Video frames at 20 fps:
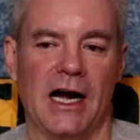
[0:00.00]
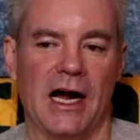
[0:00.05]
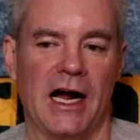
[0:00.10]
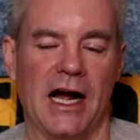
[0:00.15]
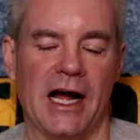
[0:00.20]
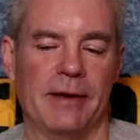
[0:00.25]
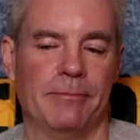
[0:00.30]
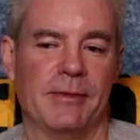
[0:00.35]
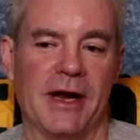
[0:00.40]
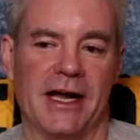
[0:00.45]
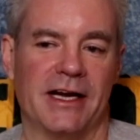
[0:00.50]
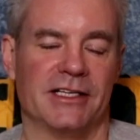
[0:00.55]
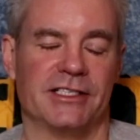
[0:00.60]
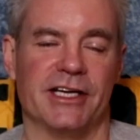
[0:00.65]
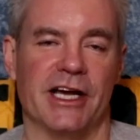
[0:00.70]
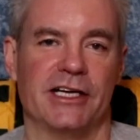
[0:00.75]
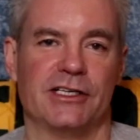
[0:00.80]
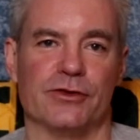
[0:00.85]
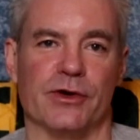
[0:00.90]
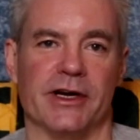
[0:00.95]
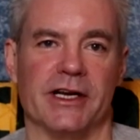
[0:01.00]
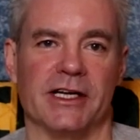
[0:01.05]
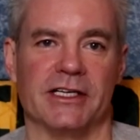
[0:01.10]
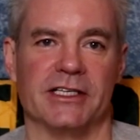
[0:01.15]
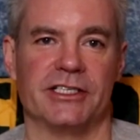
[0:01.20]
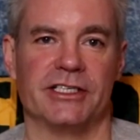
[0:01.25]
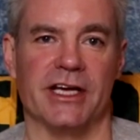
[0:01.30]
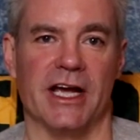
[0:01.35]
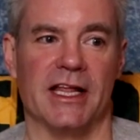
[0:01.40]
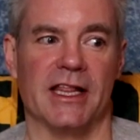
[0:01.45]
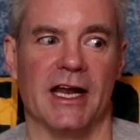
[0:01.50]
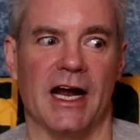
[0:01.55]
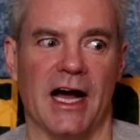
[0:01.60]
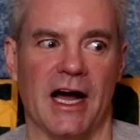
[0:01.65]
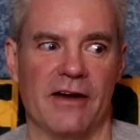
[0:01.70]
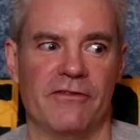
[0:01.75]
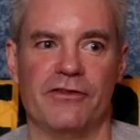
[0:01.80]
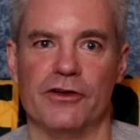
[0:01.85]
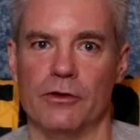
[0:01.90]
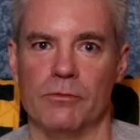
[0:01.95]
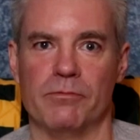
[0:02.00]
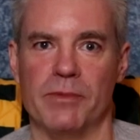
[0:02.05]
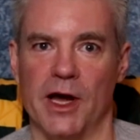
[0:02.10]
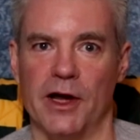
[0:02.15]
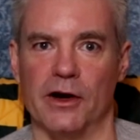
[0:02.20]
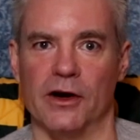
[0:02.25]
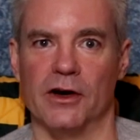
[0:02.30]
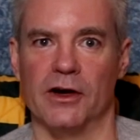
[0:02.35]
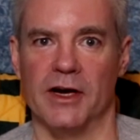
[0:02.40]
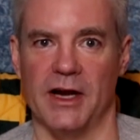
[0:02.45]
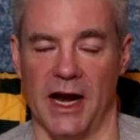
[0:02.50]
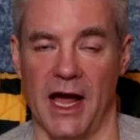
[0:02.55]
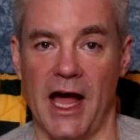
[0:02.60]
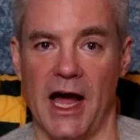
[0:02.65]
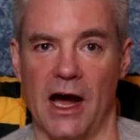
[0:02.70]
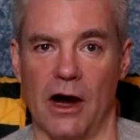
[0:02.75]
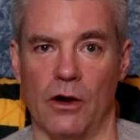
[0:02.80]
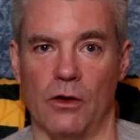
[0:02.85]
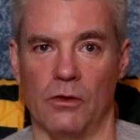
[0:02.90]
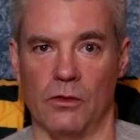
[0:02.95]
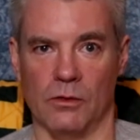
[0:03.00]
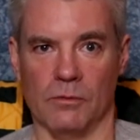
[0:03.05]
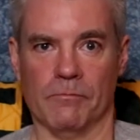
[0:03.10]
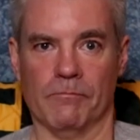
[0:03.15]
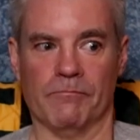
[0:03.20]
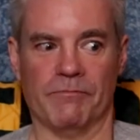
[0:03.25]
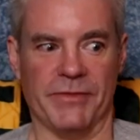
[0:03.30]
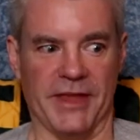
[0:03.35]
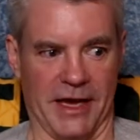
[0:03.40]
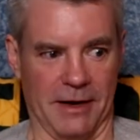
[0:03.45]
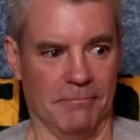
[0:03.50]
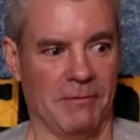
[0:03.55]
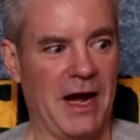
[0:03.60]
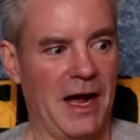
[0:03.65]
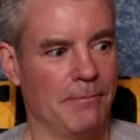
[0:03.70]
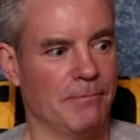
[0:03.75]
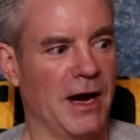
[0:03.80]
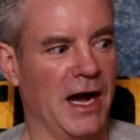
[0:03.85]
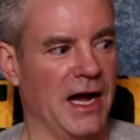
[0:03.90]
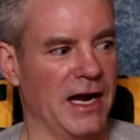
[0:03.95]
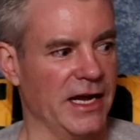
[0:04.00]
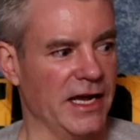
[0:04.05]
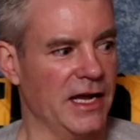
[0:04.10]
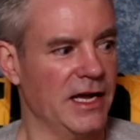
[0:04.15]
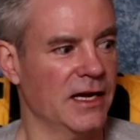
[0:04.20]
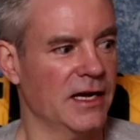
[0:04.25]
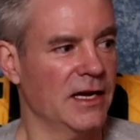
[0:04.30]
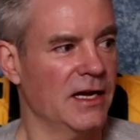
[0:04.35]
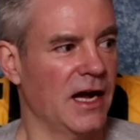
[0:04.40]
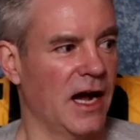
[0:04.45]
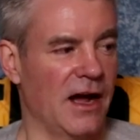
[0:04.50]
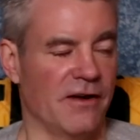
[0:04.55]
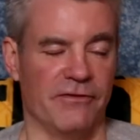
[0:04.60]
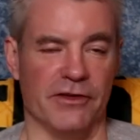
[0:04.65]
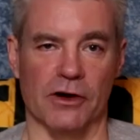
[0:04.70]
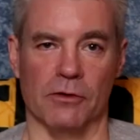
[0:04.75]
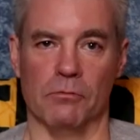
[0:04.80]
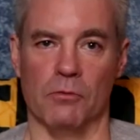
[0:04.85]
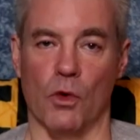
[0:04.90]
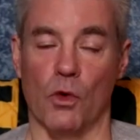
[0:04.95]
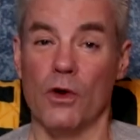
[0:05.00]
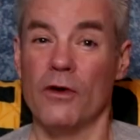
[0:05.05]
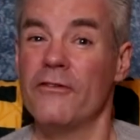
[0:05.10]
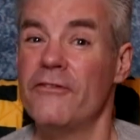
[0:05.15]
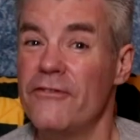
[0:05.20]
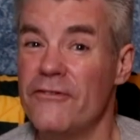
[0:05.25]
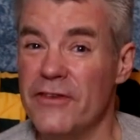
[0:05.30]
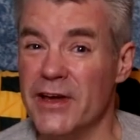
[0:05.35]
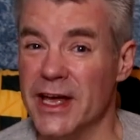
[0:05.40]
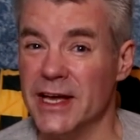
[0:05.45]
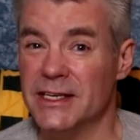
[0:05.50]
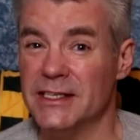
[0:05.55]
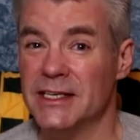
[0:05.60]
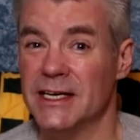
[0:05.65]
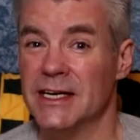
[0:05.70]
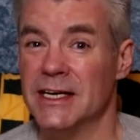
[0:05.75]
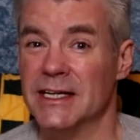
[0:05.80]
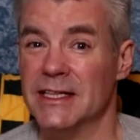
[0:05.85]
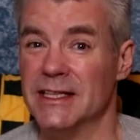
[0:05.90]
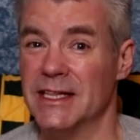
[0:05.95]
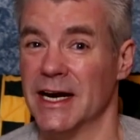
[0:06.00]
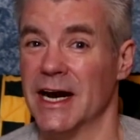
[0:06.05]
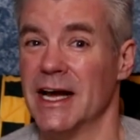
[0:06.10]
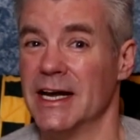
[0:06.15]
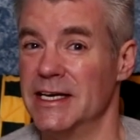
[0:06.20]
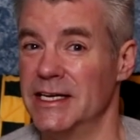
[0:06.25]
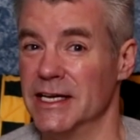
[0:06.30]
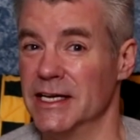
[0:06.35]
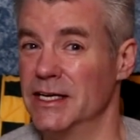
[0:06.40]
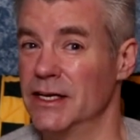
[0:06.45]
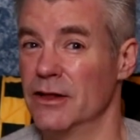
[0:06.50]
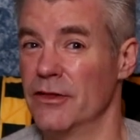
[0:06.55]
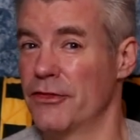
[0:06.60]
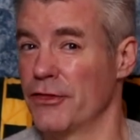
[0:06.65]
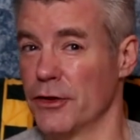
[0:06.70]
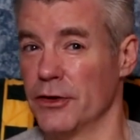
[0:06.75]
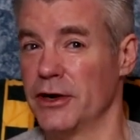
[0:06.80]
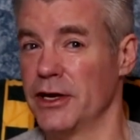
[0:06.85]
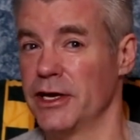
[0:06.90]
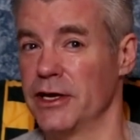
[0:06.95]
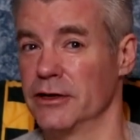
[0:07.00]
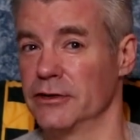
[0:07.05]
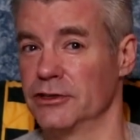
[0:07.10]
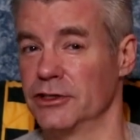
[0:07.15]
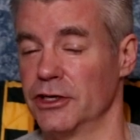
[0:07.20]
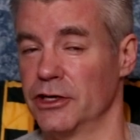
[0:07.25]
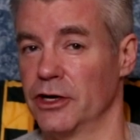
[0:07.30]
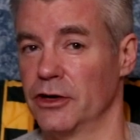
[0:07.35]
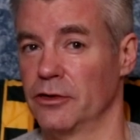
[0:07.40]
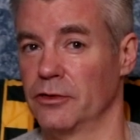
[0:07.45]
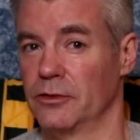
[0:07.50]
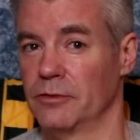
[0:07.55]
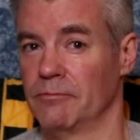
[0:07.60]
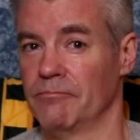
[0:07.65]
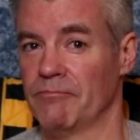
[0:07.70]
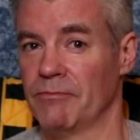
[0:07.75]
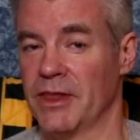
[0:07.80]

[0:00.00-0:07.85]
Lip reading: I'm not exaggerating to say that I feel better now in my body. I feel more fit than I did 30 years ago.